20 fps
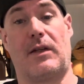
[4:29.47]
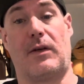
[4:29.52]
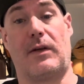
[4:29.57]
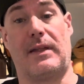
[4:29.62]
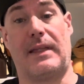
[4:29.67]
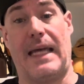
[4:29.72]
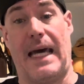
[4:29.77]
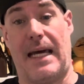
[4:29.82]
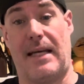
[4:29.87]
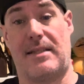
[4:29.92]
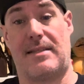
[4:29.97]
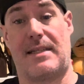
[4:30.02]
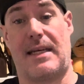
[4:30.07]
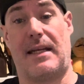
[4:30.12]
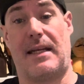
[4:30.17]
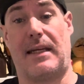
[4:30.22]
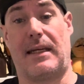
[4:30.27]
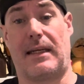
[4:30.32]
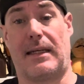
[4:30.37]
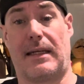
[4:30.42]
that
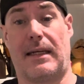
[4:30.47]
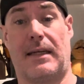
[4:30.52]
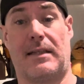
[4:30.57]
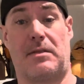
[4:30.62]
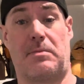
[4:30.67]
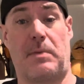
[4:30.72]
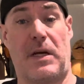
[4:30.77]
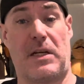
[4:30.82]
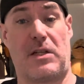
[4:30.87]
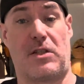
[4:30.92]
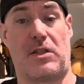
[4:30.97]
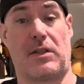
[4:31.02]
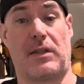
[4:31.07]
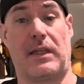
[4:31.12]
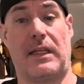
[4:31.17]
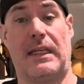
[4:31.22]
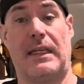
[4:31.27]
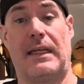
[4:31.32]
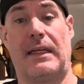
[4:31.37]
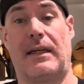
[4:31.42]
setting,
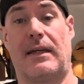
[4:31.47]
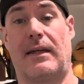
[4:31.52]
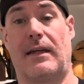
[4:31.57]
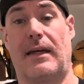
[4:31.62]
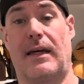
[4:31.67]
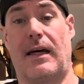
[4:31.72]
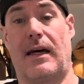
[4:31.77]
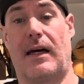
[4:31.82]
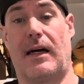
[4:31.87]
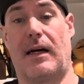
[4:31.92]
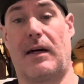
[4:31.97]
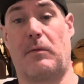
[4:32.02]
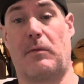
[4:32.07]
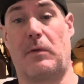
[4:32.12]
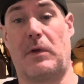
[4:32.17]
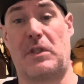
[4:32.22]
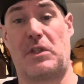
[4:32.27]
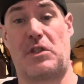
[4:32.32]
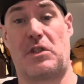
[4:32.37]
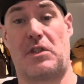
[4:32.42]
especially
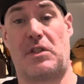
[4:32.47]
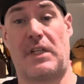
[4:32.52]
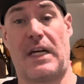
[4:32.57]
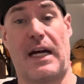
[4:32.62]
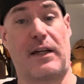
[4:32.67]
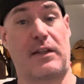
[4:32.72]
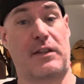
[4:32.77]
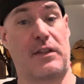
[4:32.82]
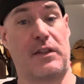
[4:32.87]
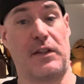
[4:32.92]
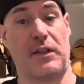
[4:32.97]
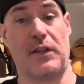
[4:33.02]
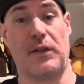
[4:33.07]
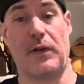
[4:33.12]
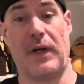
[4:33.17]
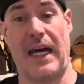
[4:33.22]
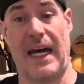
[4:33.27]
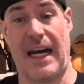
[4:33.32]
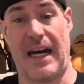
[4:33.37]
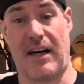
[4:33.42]
which doctor you
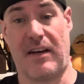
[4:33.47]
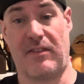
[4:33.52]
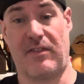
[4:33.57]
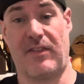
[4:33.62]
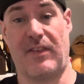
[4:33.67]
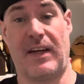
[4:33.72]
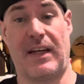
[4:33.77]
have.